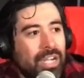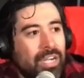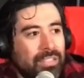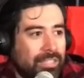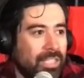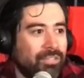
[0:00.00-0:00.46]

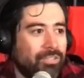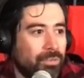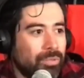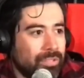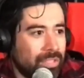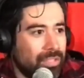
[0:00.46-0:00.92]

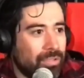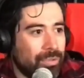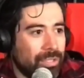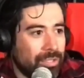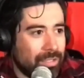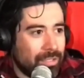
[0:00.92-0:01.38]
uncomfortable
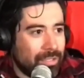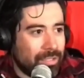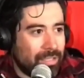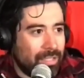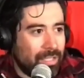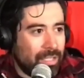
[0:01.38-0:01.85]
situations.
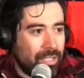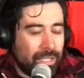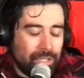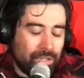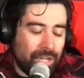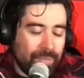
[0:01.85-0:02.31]
They
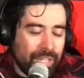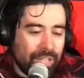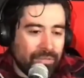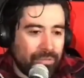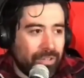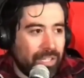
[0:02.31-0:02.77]
try and make it
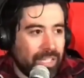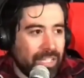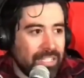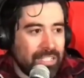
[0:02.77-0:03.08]
funny.